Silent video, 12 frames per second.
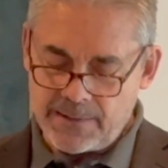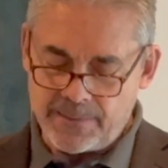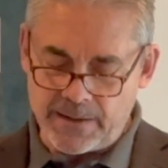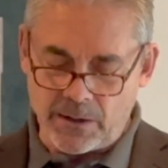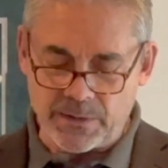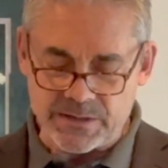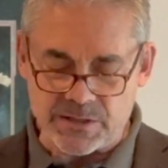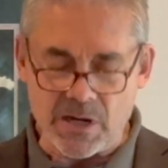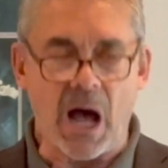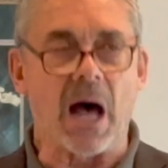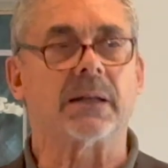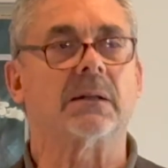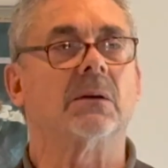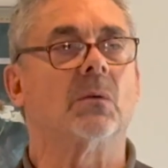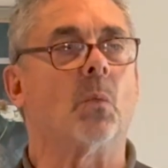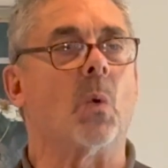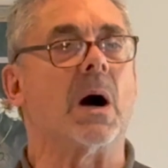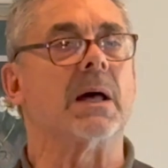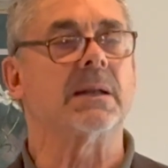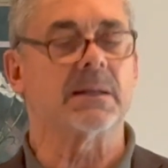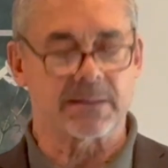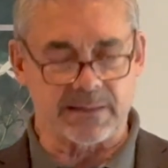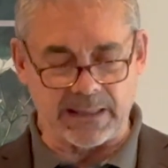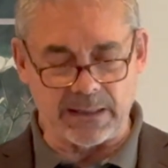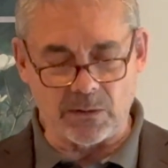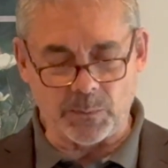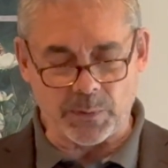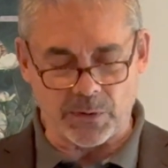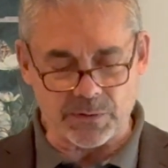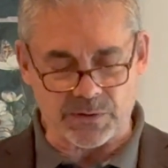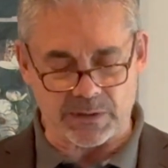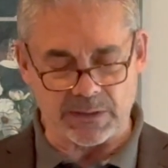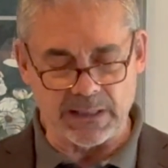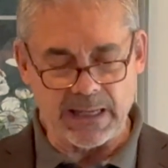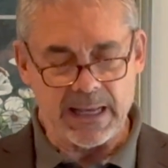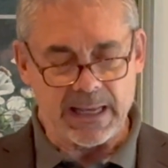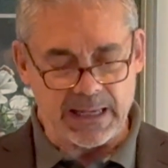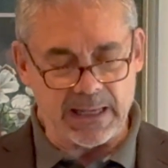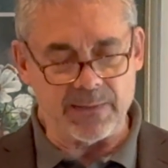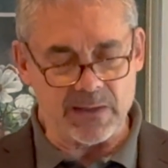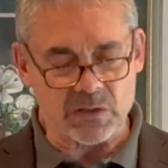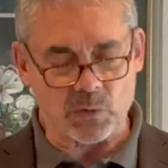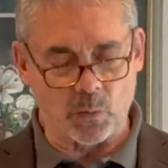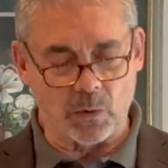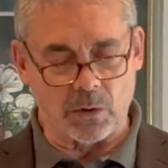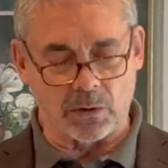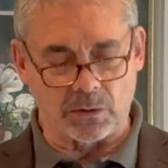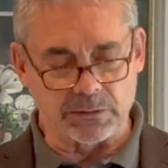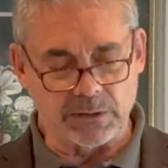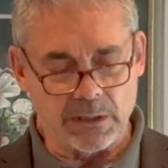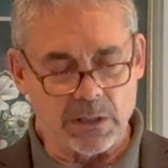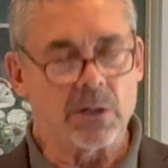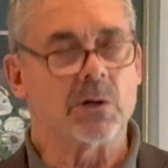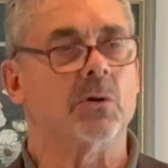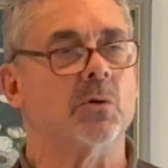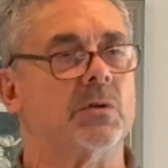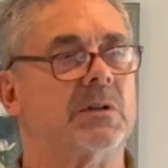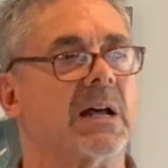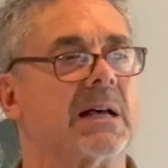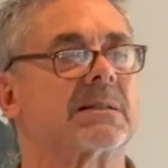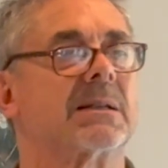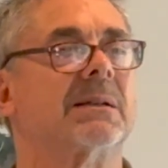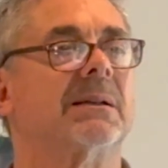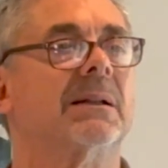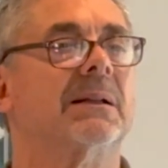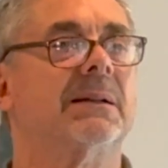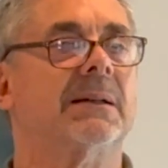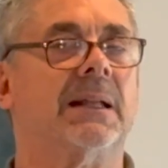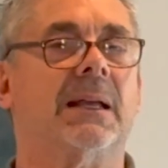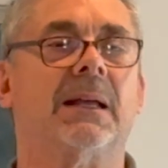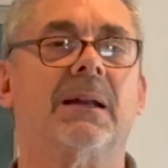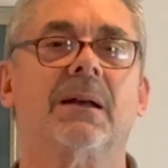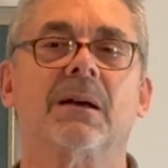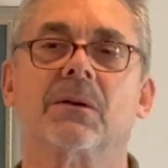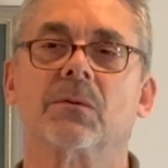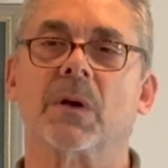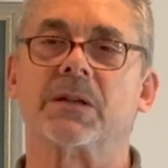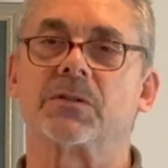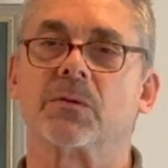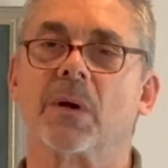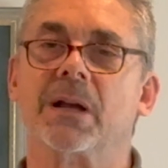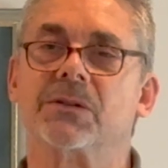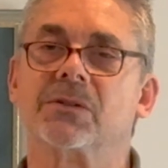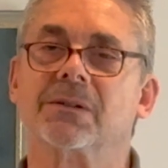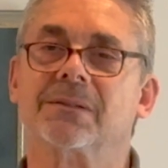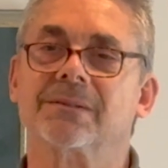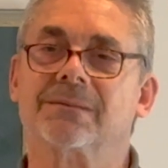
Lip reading: there is not one single person in this world who doesn't need restoration.